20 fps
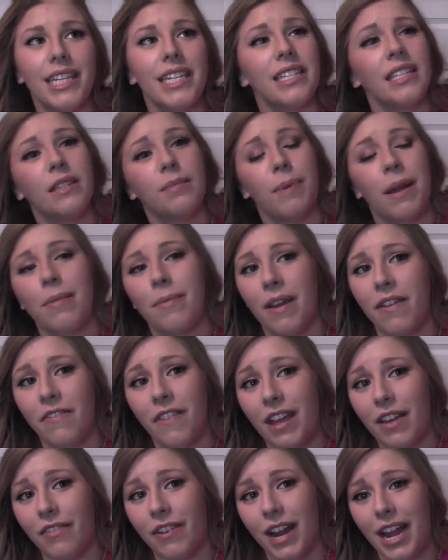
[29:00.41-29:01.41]
this has been my
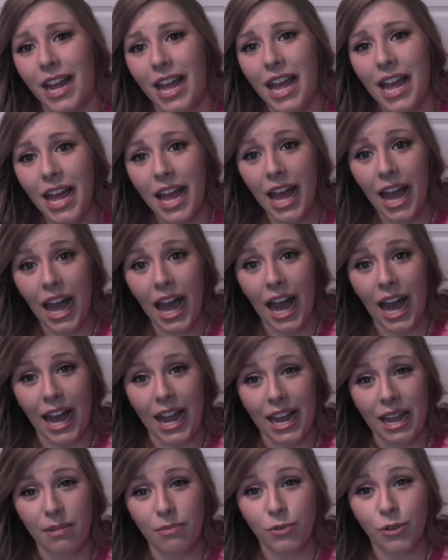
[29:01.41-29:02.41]
favorite.
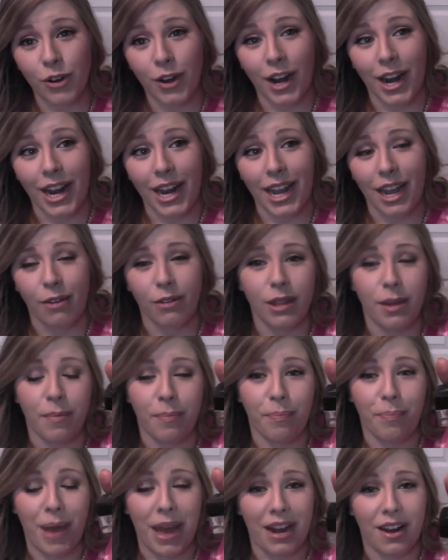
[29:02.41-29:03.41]
I am trying out the
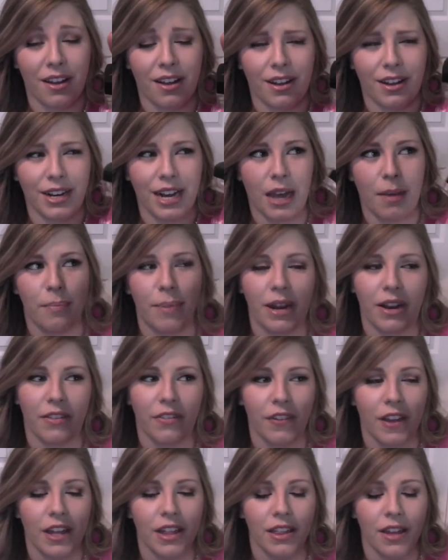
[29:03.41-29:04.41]

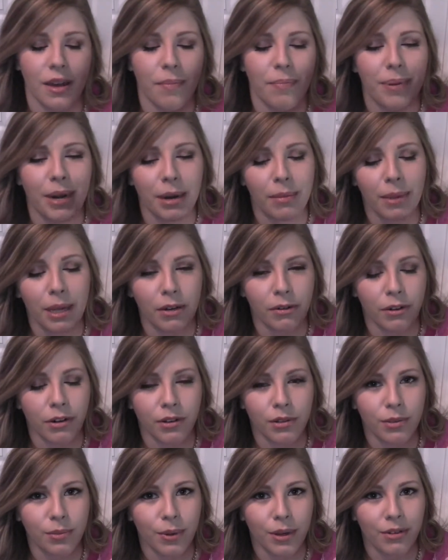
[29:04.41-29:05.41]
the Bare
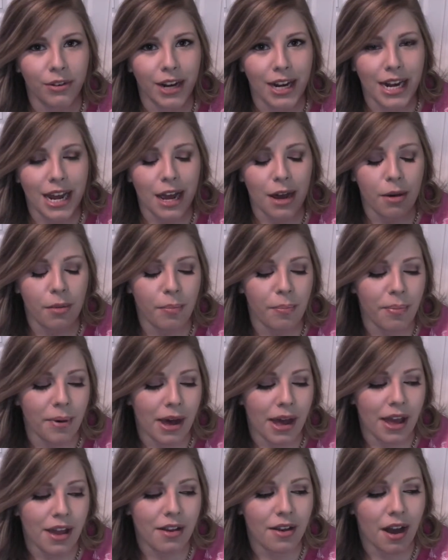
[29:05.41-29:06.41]
Minerals one right now,
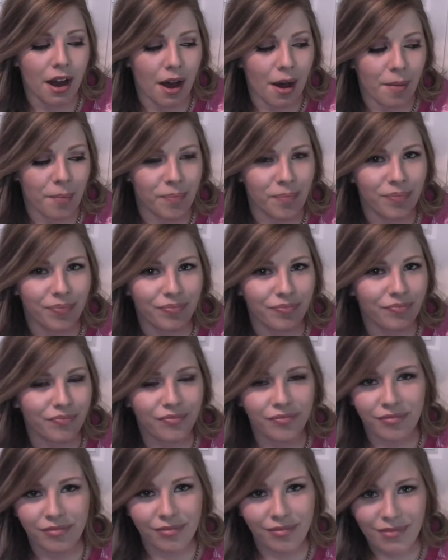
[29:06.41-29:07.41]
but
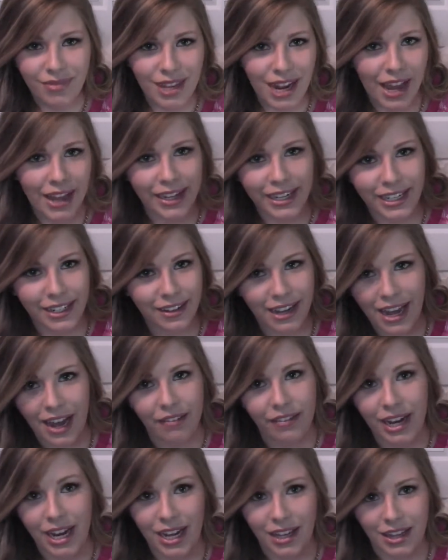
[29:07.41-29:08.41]
I
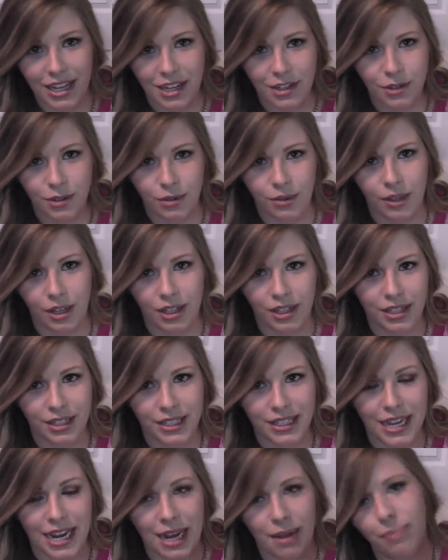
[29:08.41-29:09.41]
haven't had that too long to
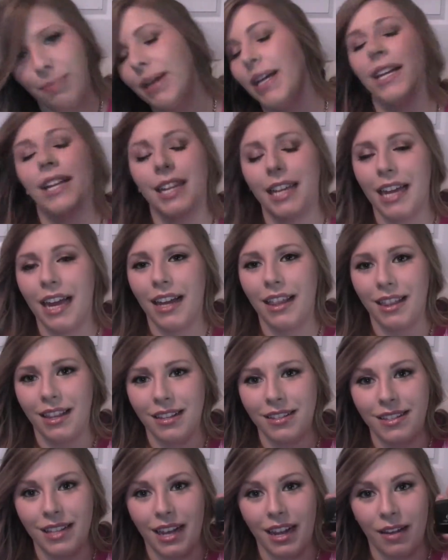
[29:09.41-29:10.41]
say. But yeah,
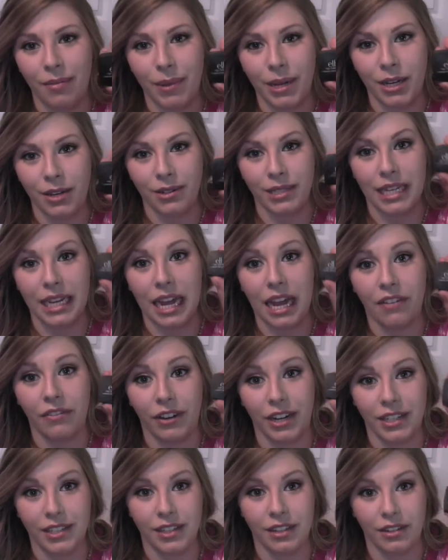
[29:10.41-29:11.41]
this I have been using
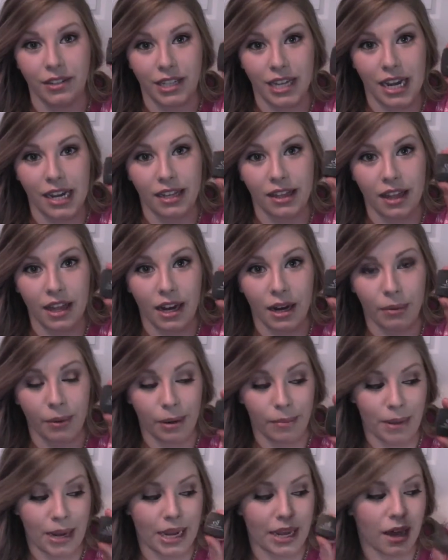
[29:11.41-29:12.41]
every single day that I
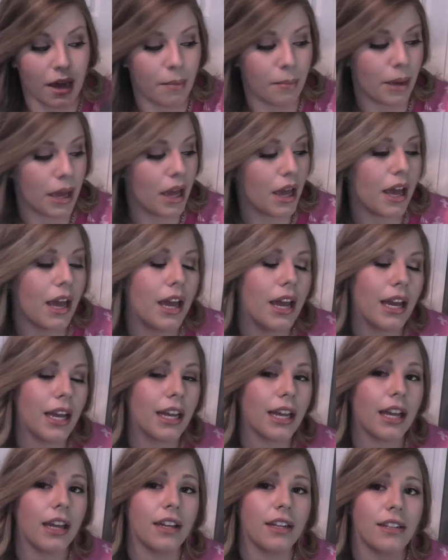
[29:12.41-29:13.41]
wear makeup,
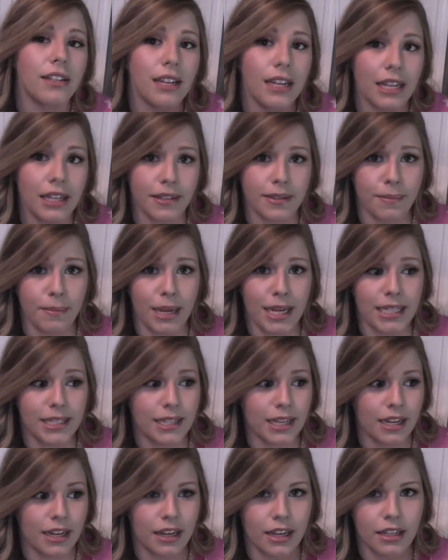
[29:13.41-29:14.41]
and it's
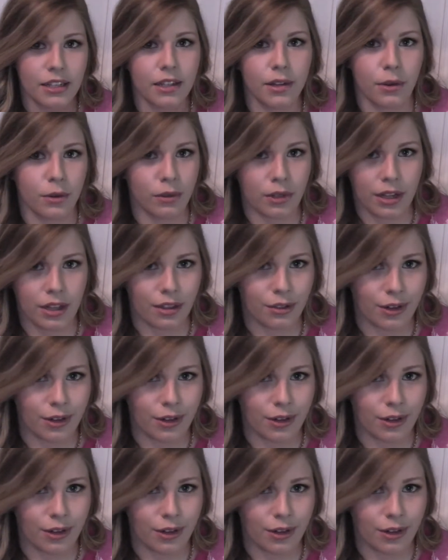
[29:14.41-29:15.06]
amazing. It's only